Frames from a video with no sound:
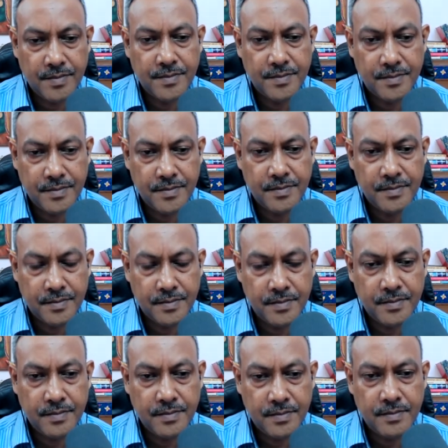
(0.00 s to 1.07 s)

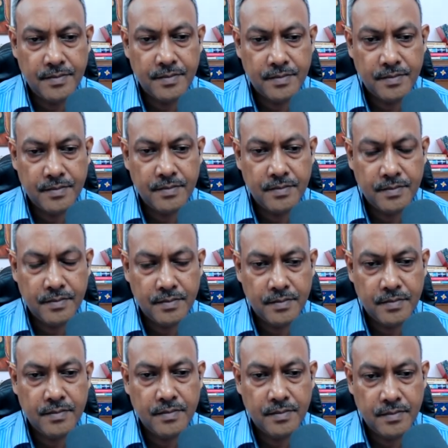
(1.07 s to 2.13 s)

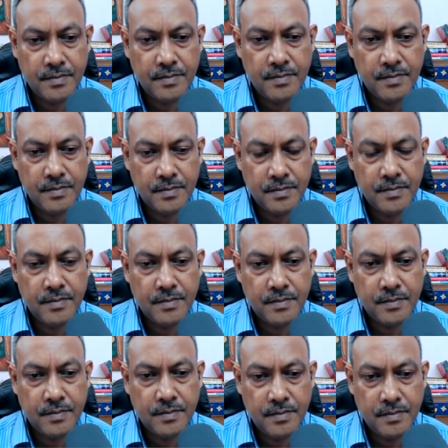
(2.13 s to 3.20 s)

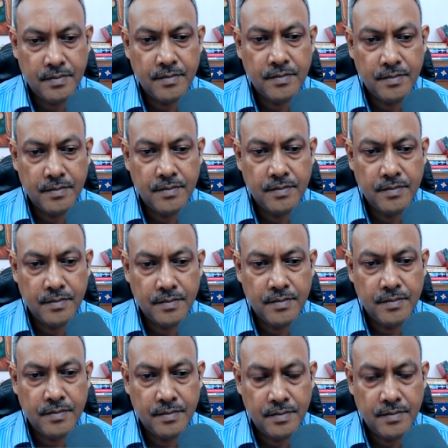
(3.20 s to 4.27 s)

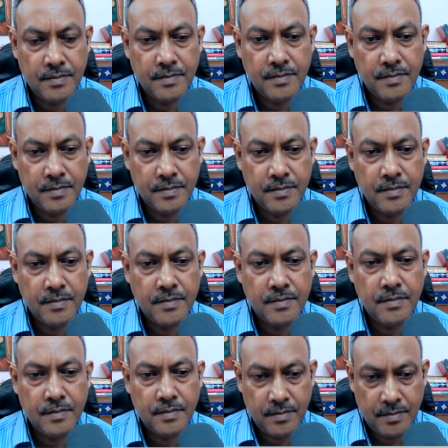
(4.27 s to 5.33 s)

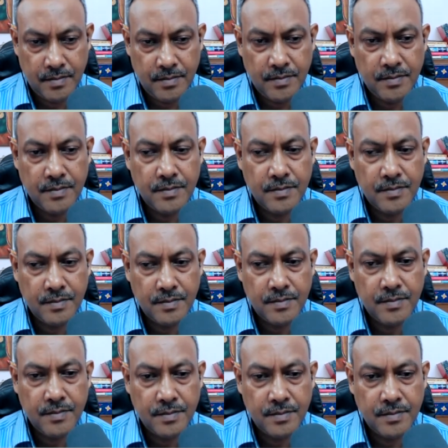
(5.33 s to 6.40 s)

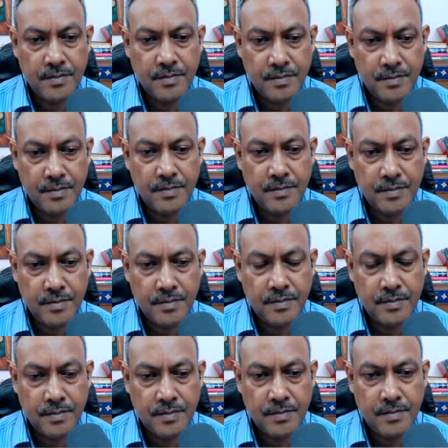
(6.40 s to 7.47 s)

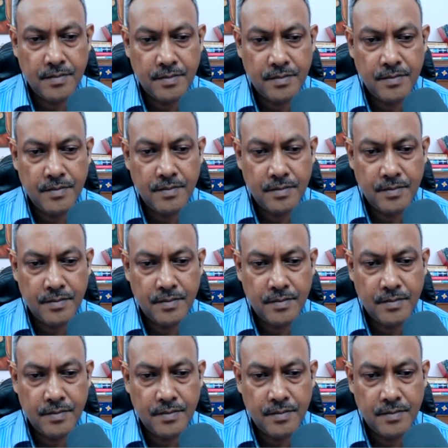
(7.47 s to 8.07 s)
The person shown says nothing.